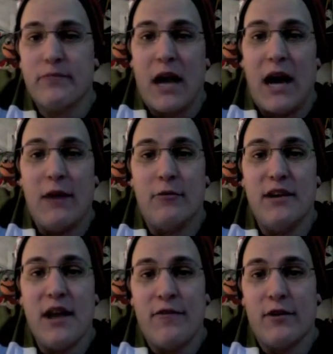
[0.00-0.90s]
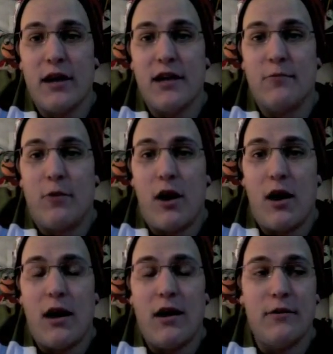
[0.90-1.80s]
I never liked Roy.
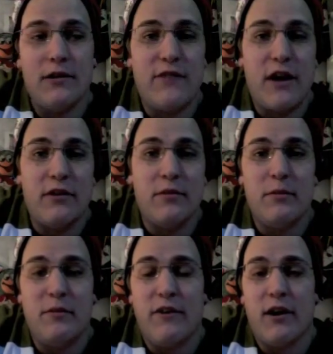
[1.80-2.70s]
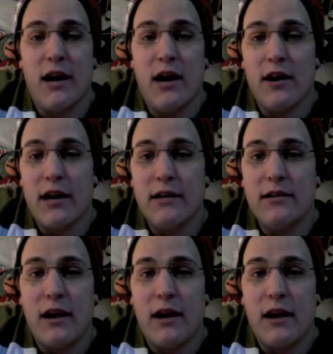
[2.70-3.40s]
I always found him to be very arrogant.